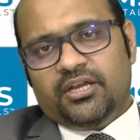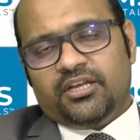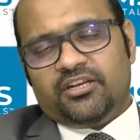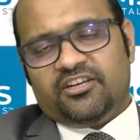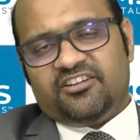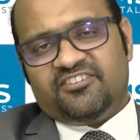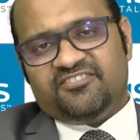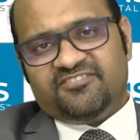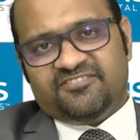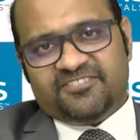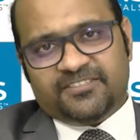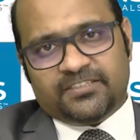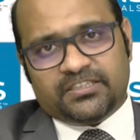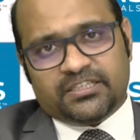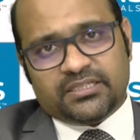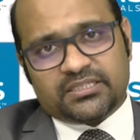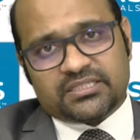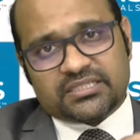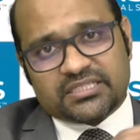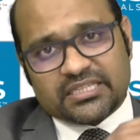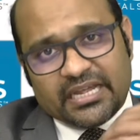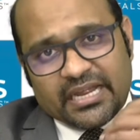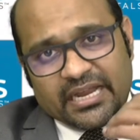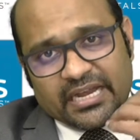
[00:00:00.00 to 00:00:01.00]
Now, with
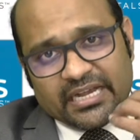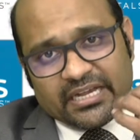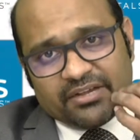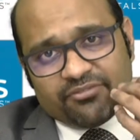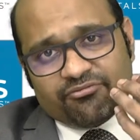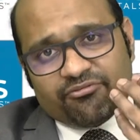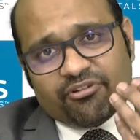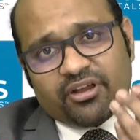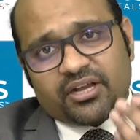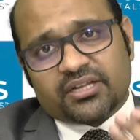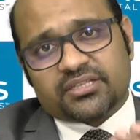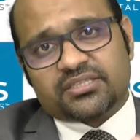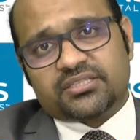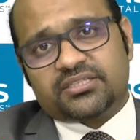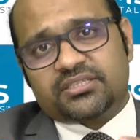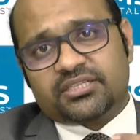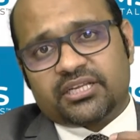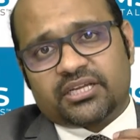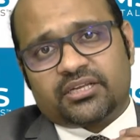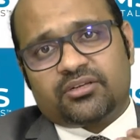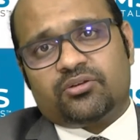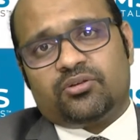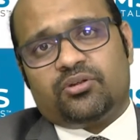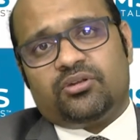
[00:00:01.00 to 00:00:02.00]
this advanced
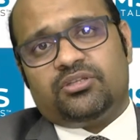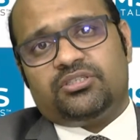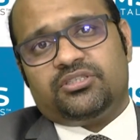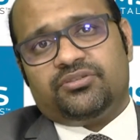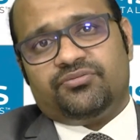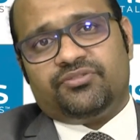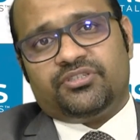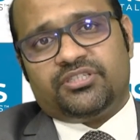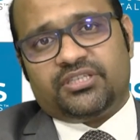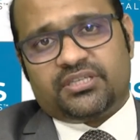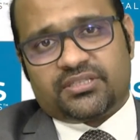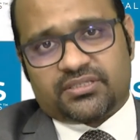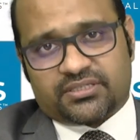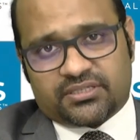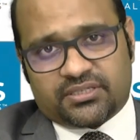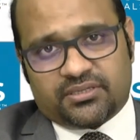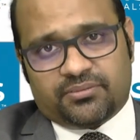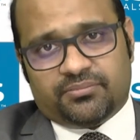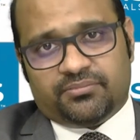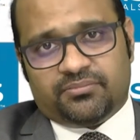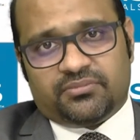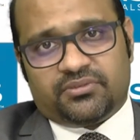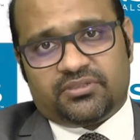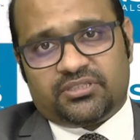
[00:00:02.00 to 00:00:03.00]
technology which has
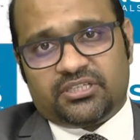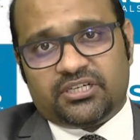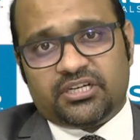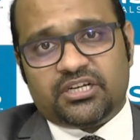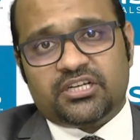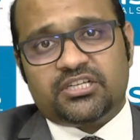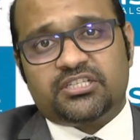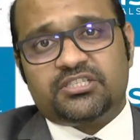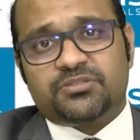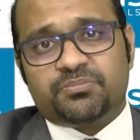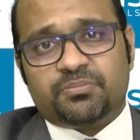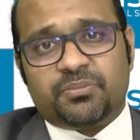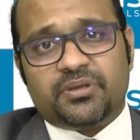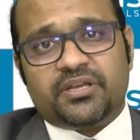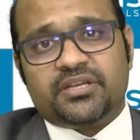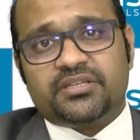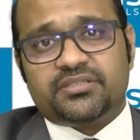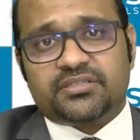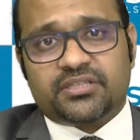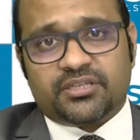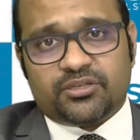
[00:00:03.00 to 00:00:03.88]
come, third space